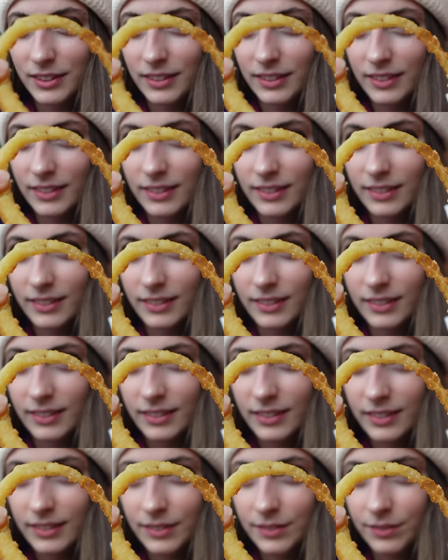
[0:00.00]
It looks a
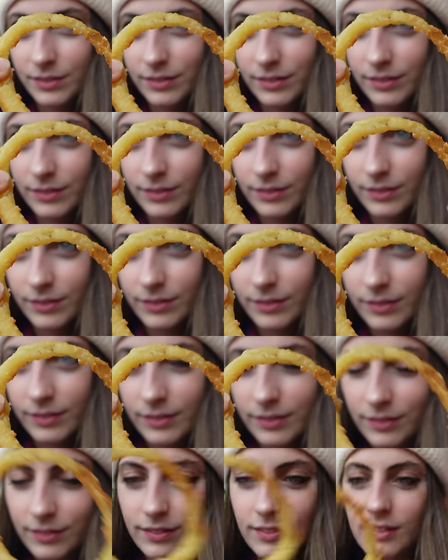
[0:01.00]
little small.
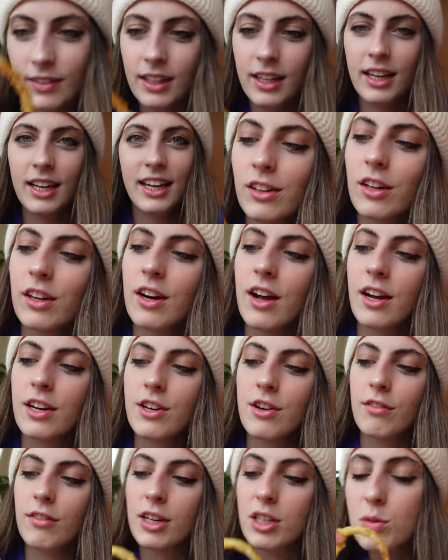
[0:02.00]
Like, I don't eat a lot of
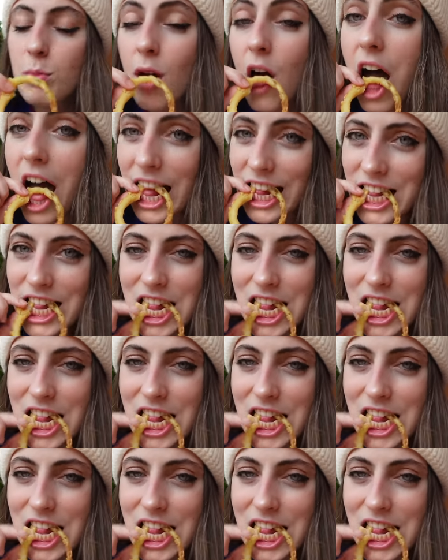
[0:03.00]
onion rings, but...